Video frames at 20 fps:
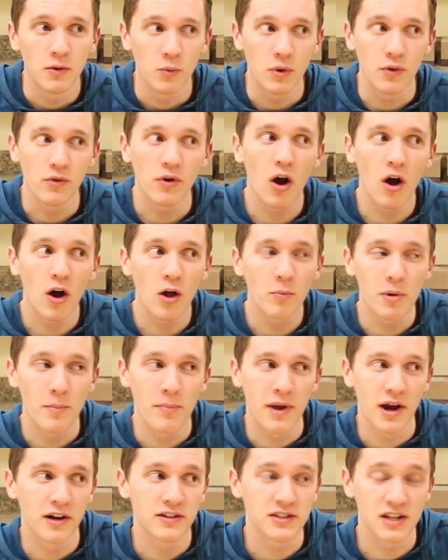We were all
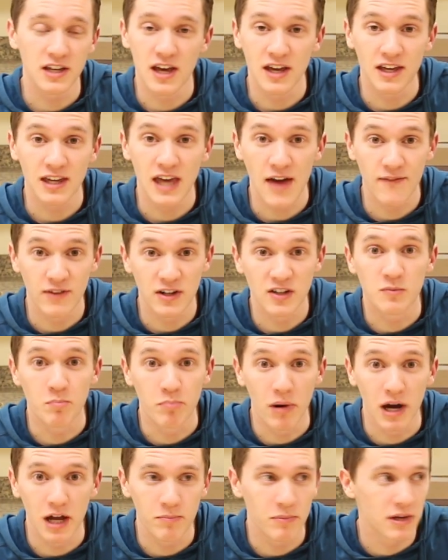prepared to kick Kevin's
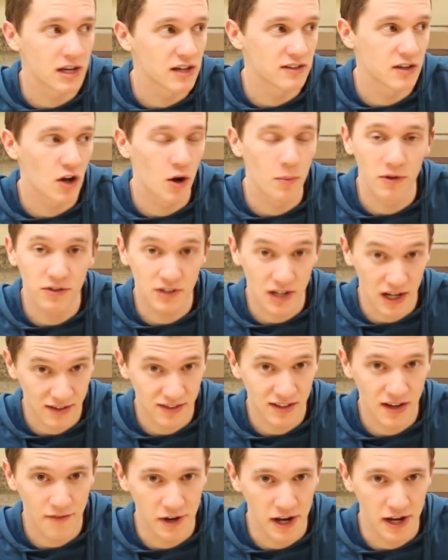butt because he almost got
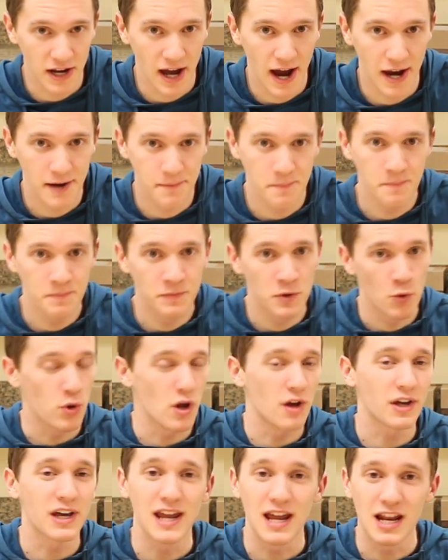79. We
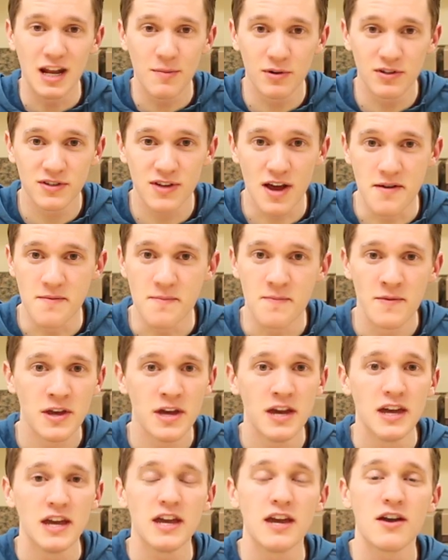all get 80%.
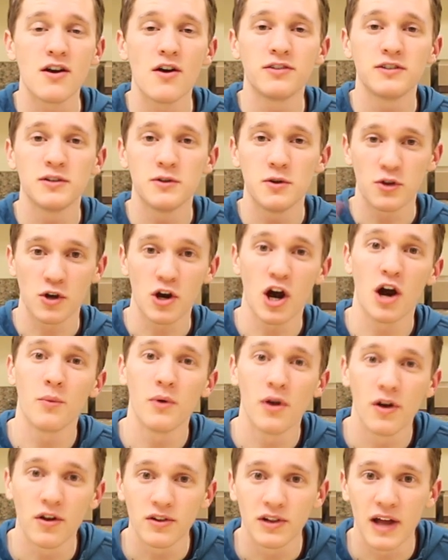He goes to do the
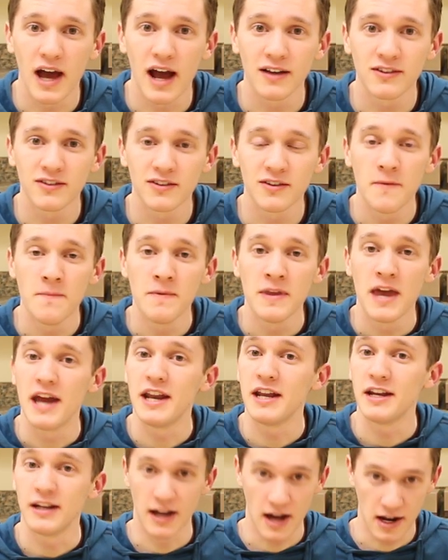cartwheel in class
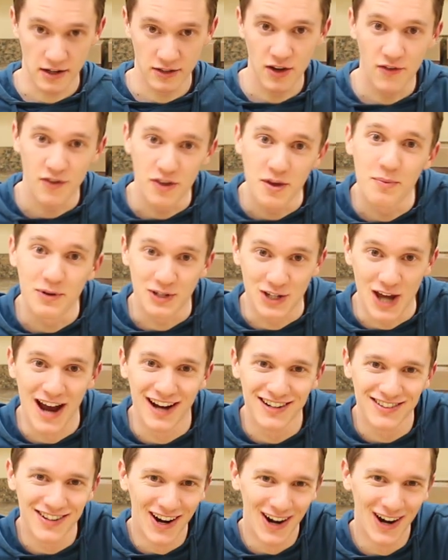and he knocks over the
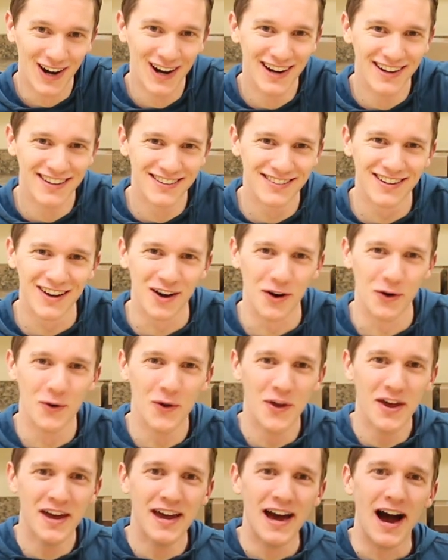projector.
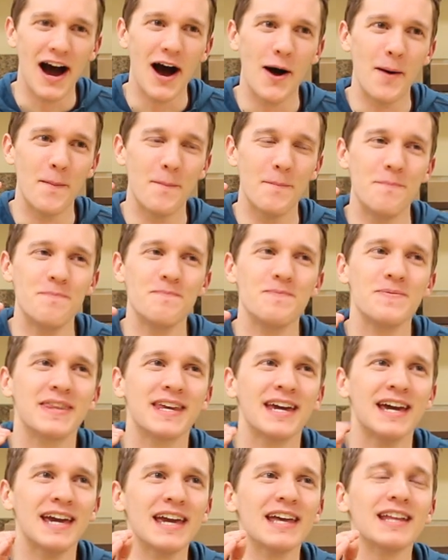So um,
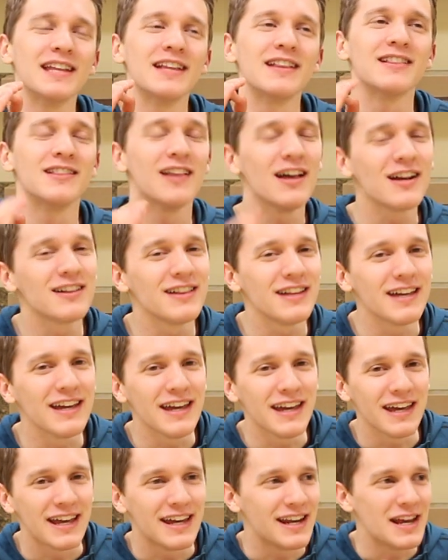
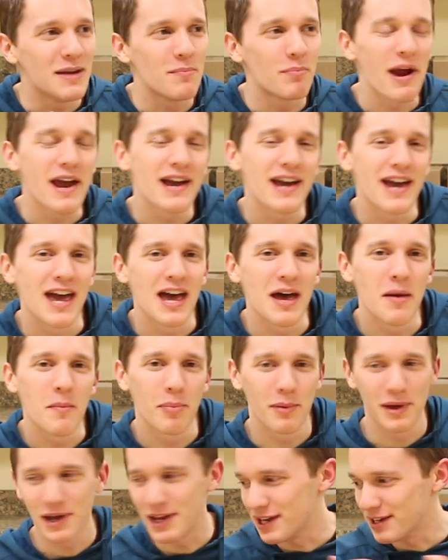Luckily, he didn't break a
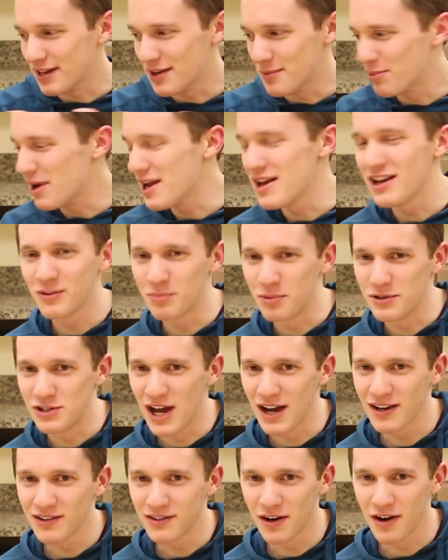hip, he didn't break his
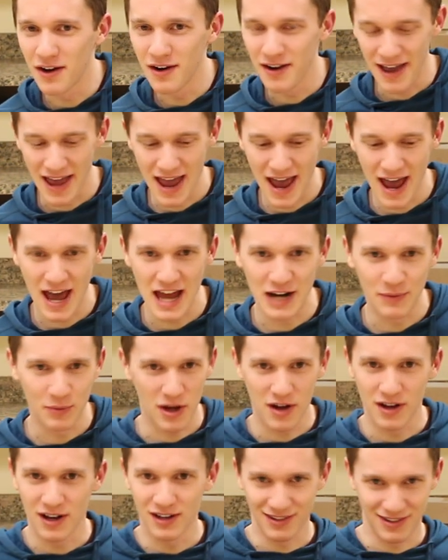projector, and we
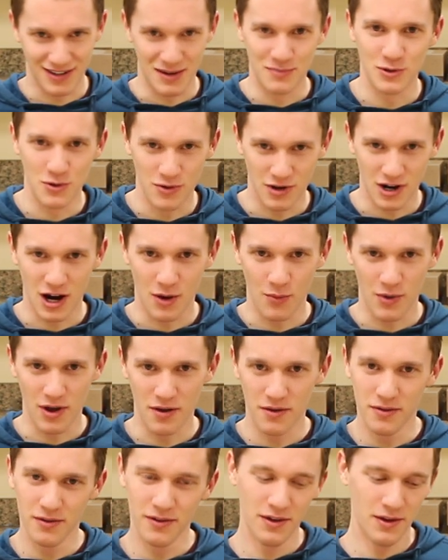all got to see him do a
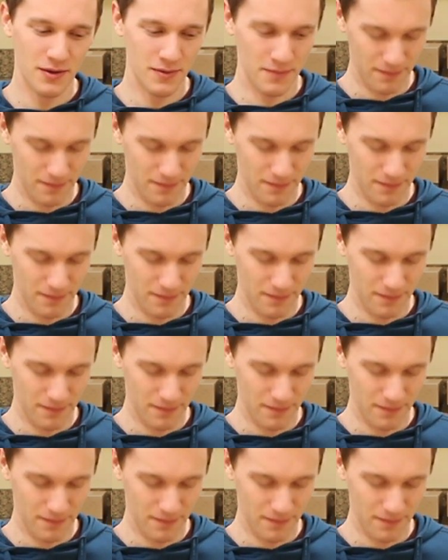cartwheel.